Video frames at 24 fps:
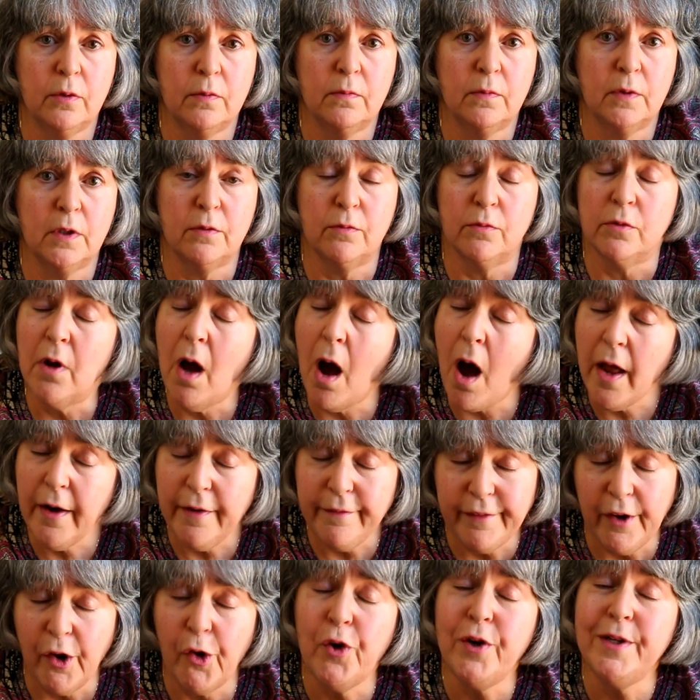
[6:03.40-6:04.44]
not a
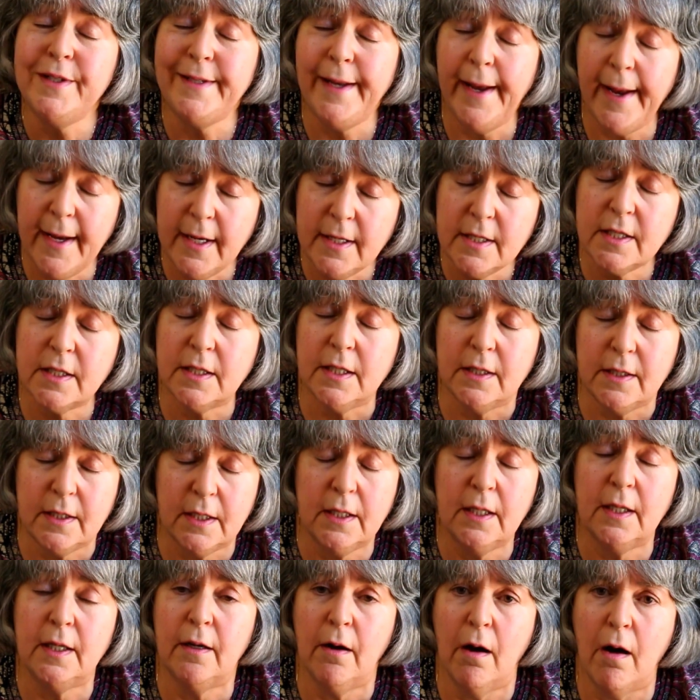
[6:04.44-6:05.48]
very tasty
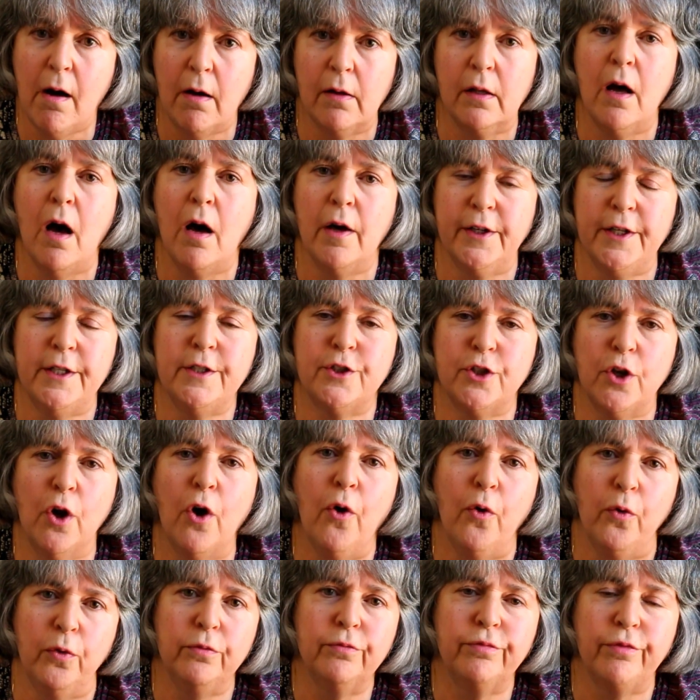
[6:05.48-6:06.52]
tea all on its
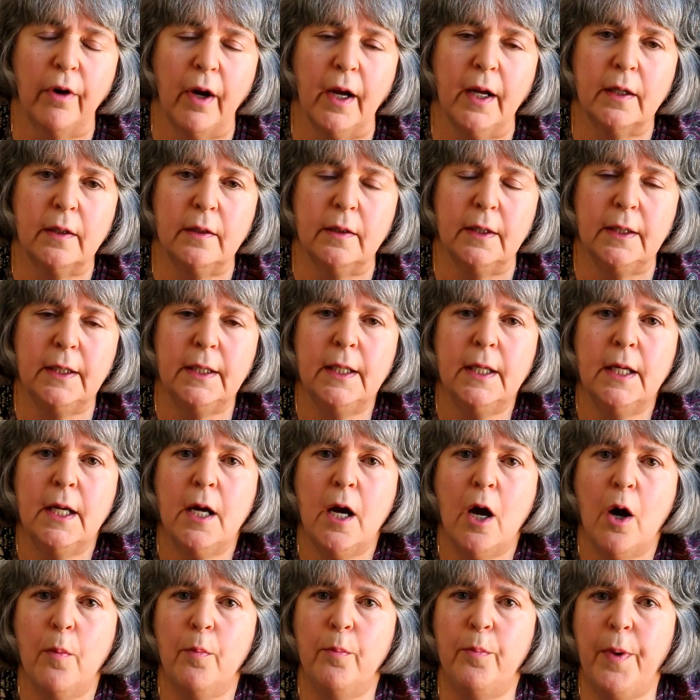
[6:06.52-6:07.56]
own, frankly,
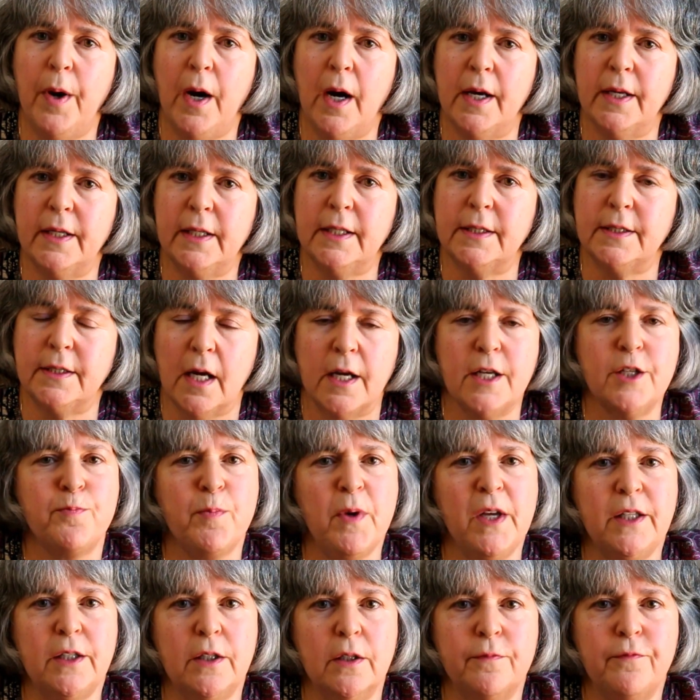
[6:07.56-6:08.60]
but it does
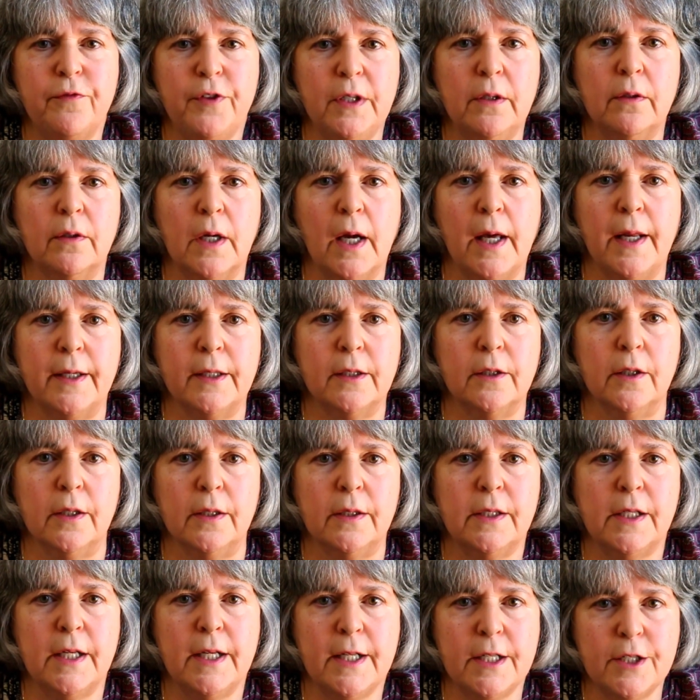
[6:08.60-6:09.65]
make you feel kind of good.
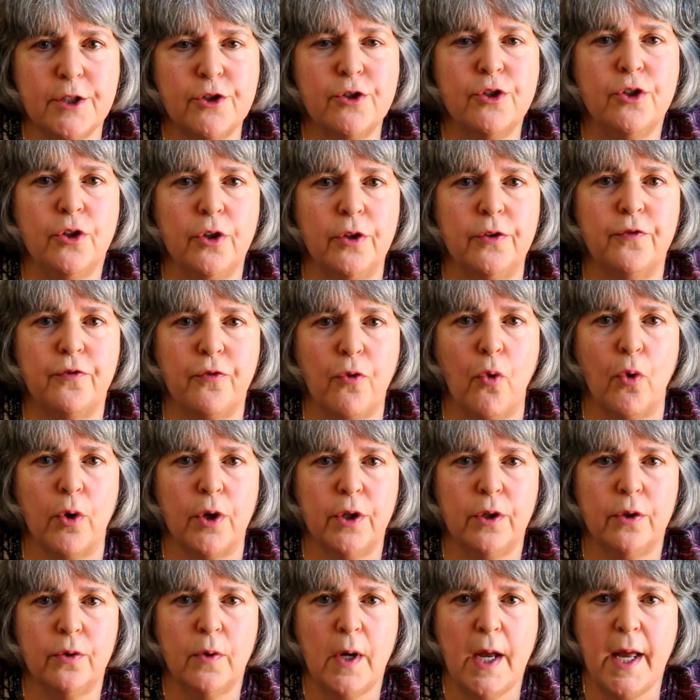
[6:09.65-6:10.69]
It is good for
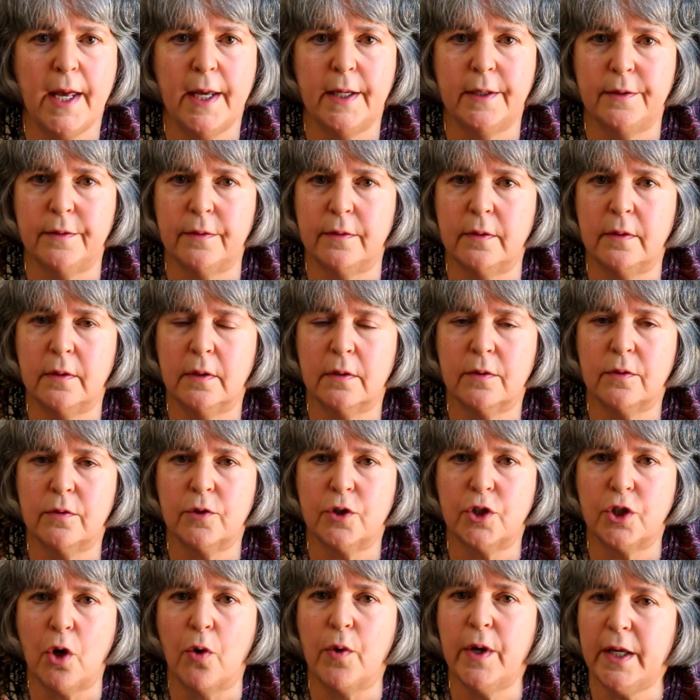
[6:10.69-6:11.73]
you, and
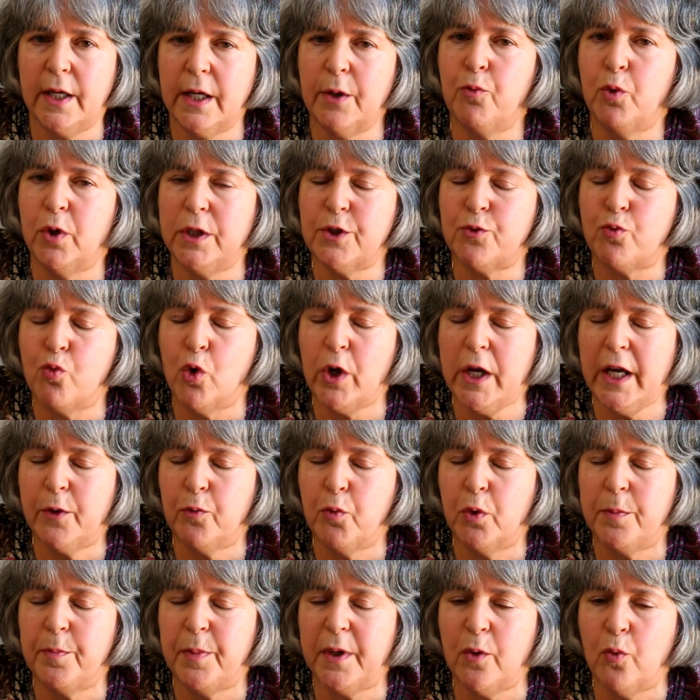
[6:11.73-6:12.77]
so it
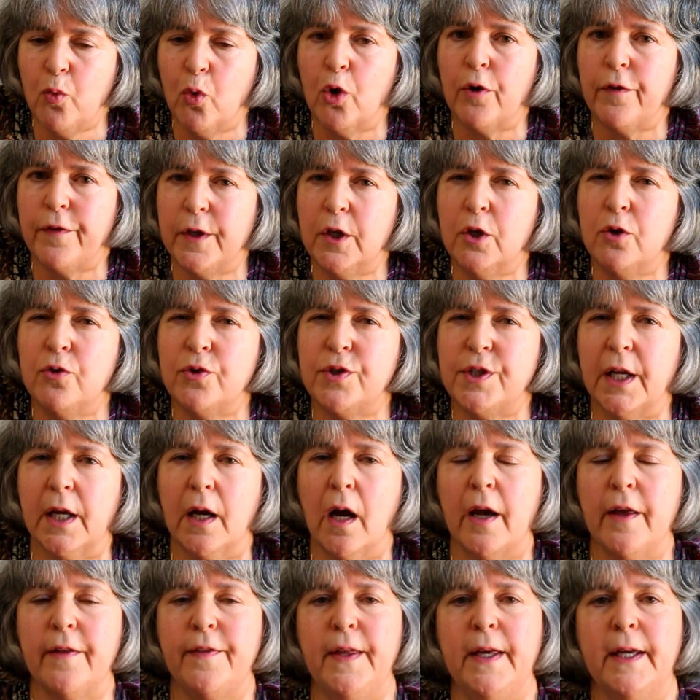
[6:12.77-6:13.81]
would be worth using,
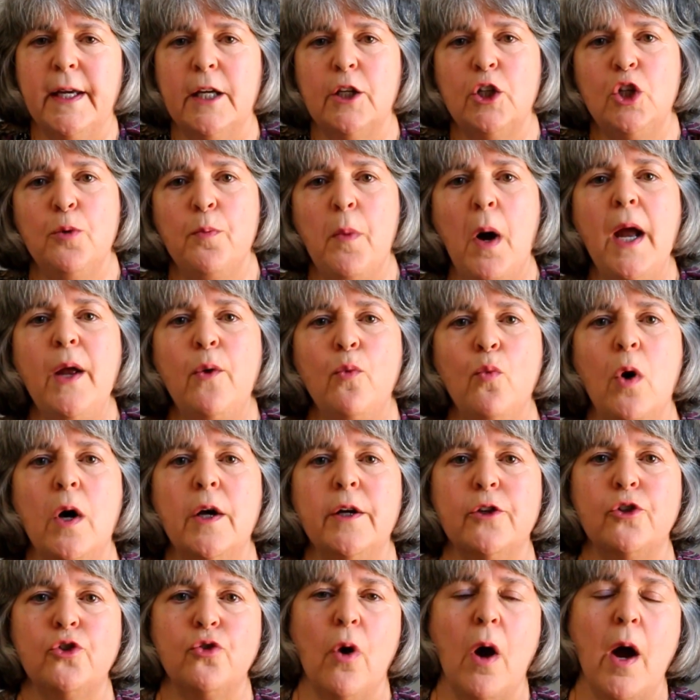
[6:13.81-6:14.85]
I think, and you might
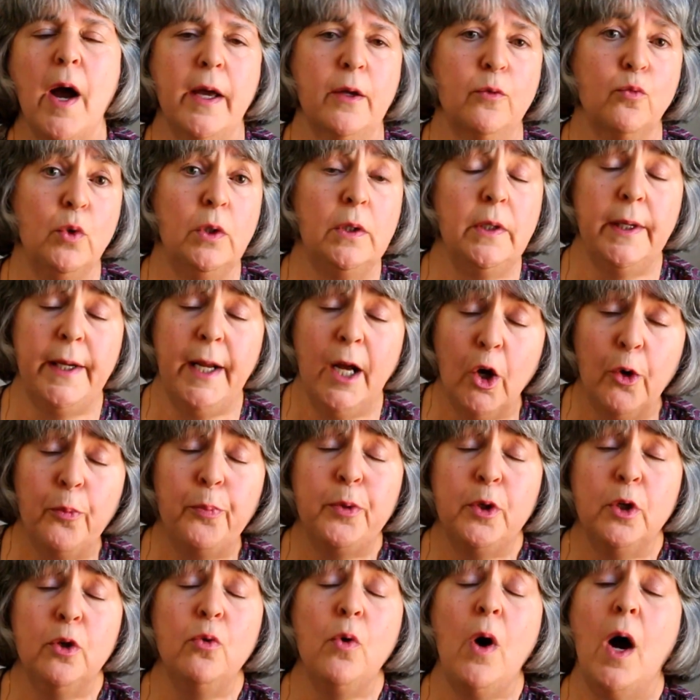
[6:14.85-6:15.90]
want to try it. Will it help
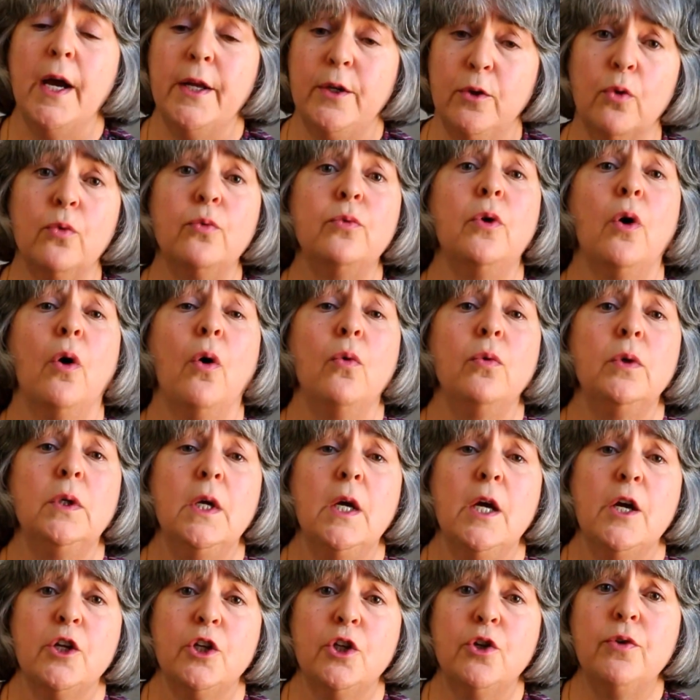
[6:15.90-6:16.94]
you? I don't know.
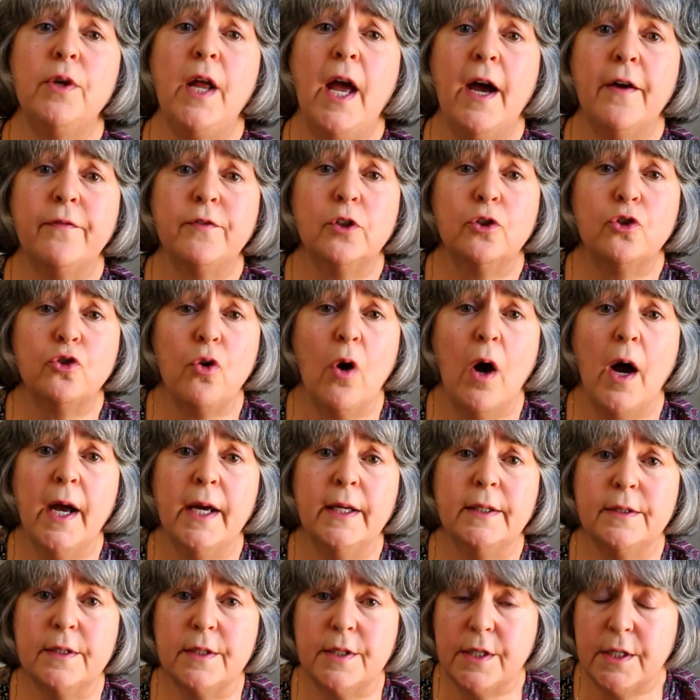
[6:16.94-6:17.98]
You'd have to try
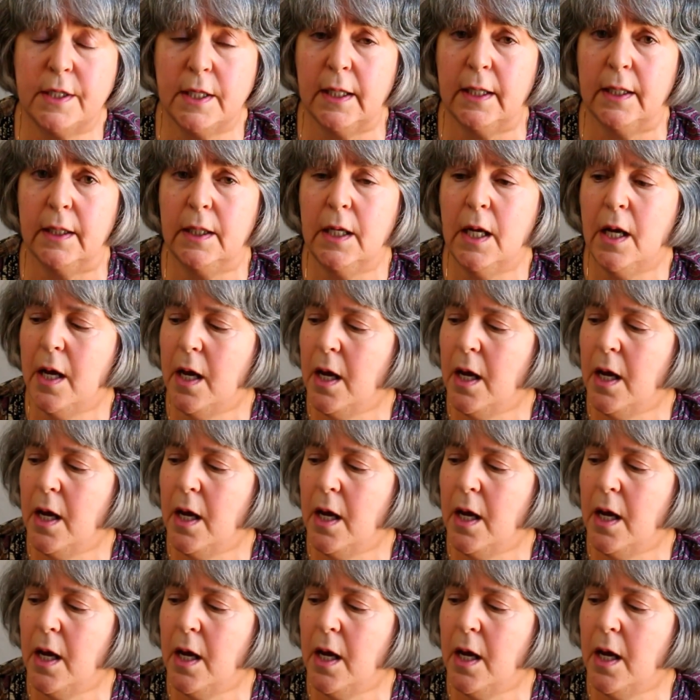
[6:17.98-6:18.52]
it and see.